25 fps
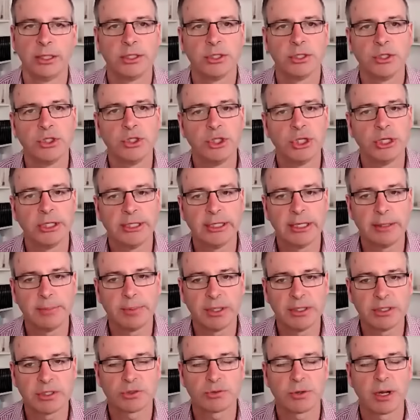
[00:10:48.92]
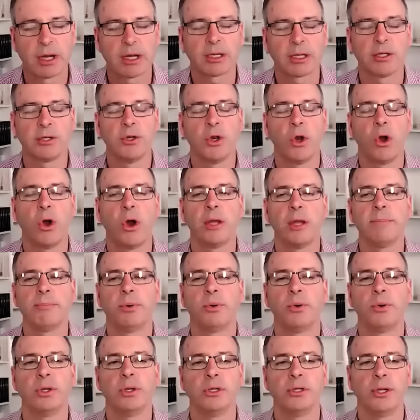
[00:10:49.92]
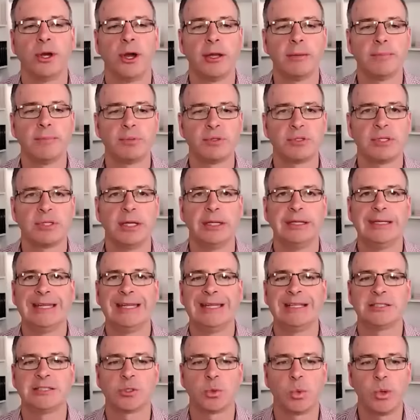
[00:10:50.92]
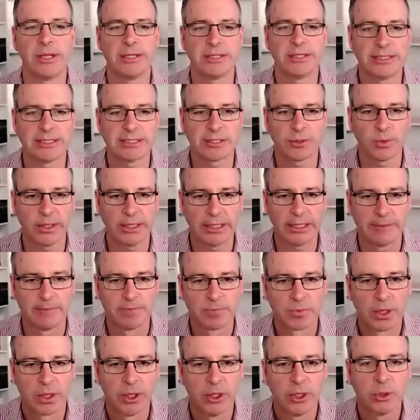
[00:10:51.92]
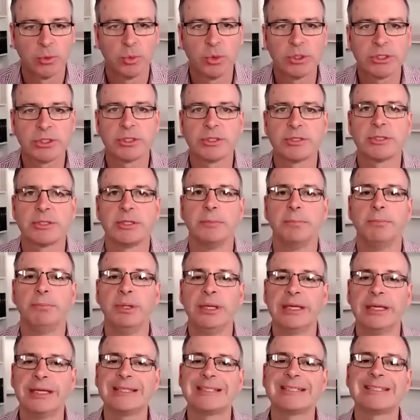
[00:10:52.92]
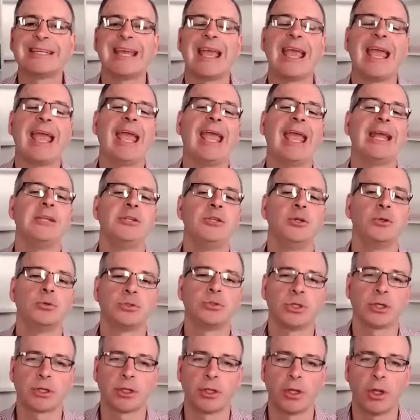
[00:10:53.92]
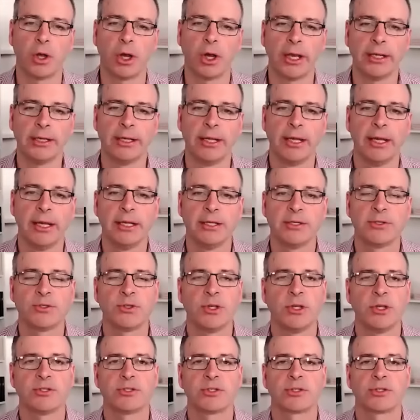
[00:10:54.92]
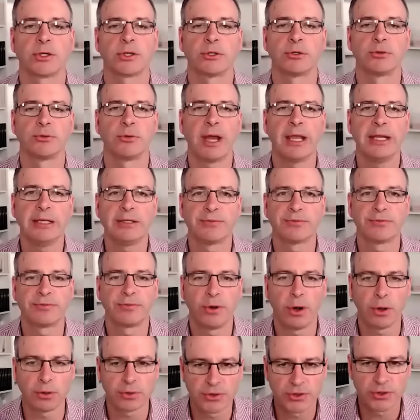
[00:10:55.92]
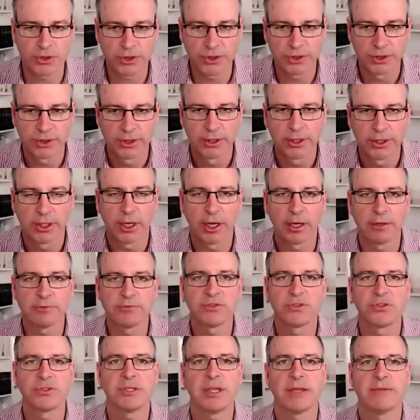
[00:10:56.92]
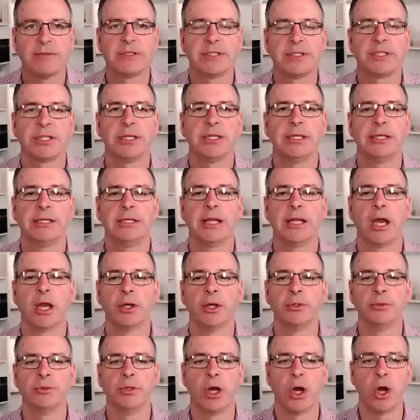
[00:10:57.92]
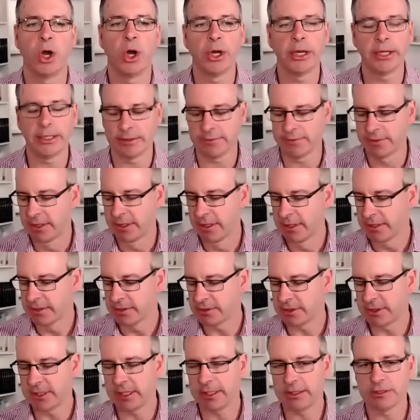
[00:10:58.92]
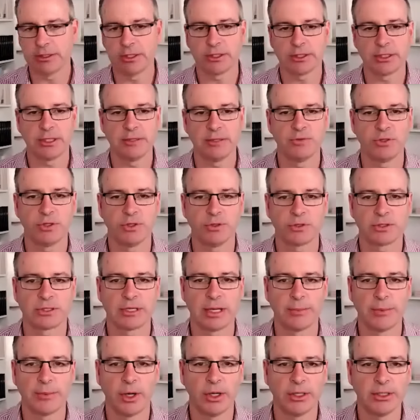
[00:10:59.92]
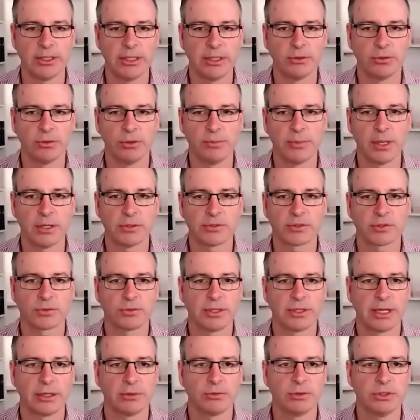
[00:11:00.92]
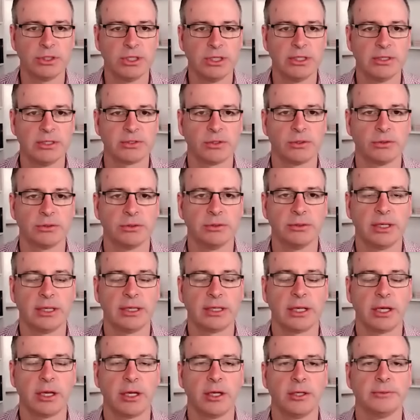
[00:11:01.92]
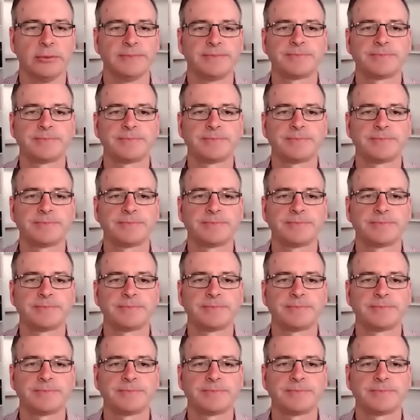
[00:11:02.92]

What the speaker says: GDP shrunk 9.9% in 2020, which is the biggest annual decline since the Great Frost of 1709. So that just gives you some idea, almost 300 years ago.